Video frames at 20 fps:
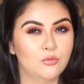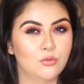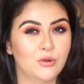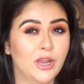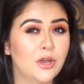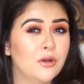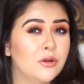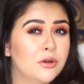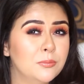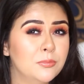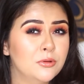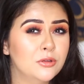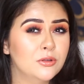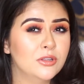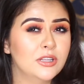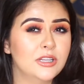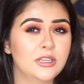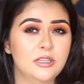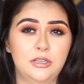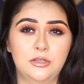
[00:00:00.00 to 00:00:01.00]

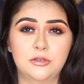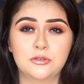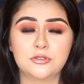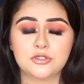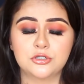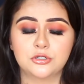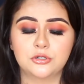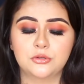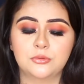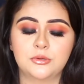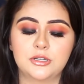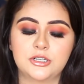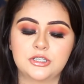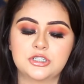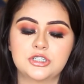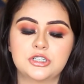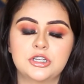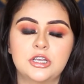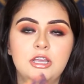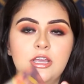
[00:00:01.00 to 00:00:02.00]
wearable and neutral,
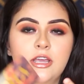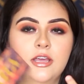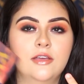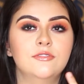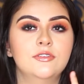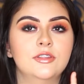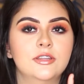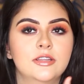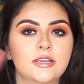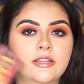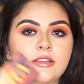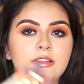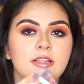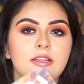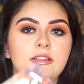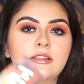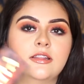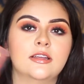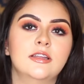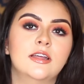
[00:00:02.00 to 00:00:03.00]
which if you like
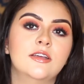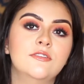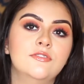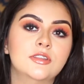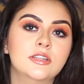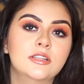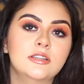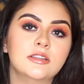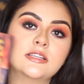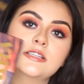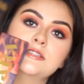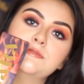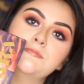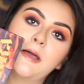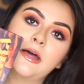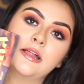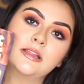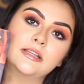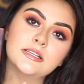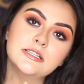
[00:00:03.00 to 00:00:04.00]
that, then I feel like this
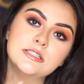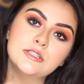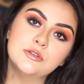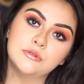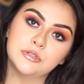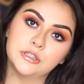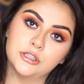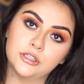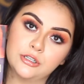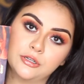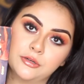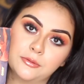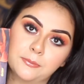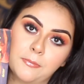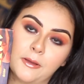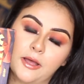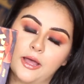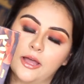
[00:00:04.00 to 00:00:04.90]
palette is a really good